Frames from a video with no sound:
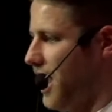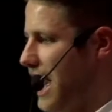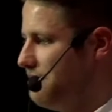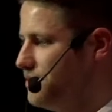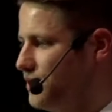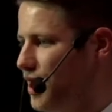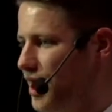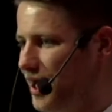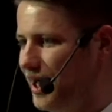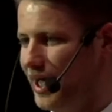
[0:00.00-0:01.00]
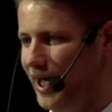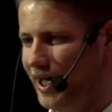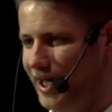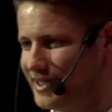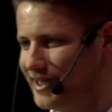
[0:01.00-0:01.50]
app.
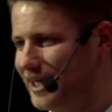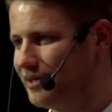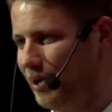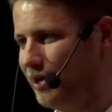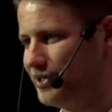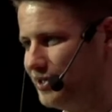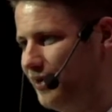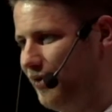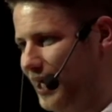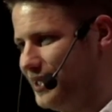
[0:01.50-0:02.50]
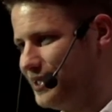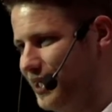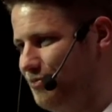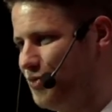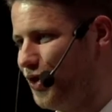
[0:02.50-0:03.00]
It's not about device
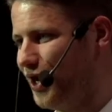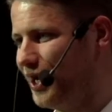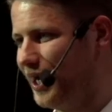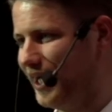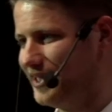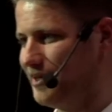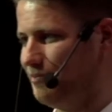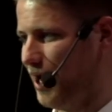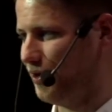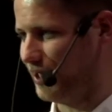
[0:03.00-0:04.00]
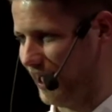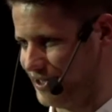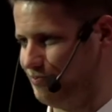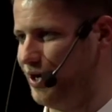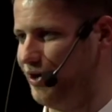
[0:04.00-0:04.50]
anymore. It's about
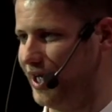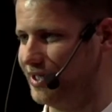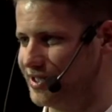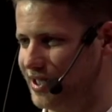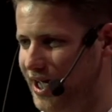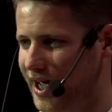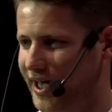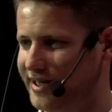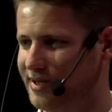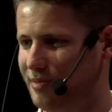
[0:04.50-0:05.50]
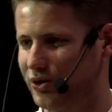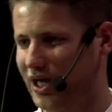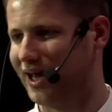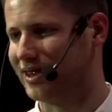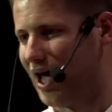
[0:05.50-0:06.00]
experience. It's about
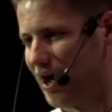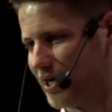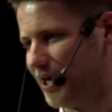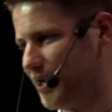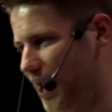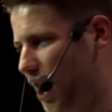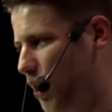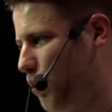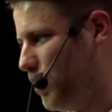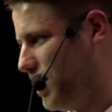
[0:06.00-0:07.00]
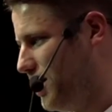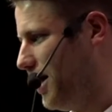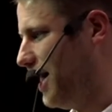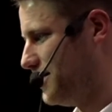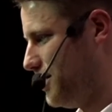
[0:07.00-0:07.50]
unlocking how we
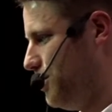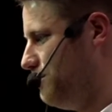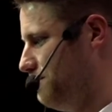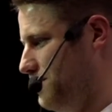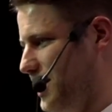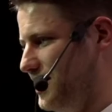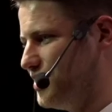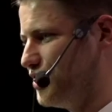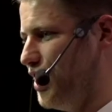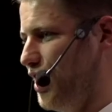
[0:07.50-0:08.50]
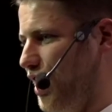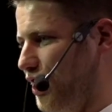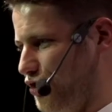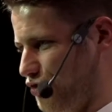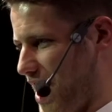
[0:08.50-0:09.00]
as human beings
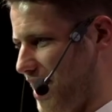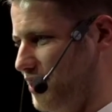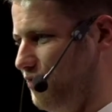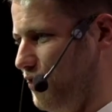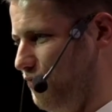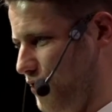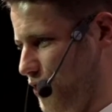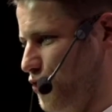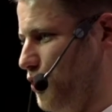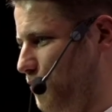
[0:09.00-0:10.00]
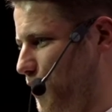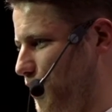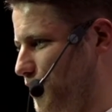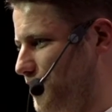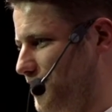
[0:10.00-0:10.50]
interact with virtual
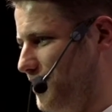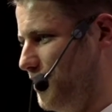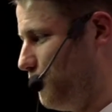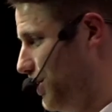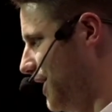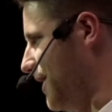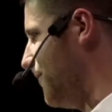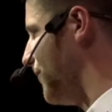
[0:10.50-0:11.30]
world, really.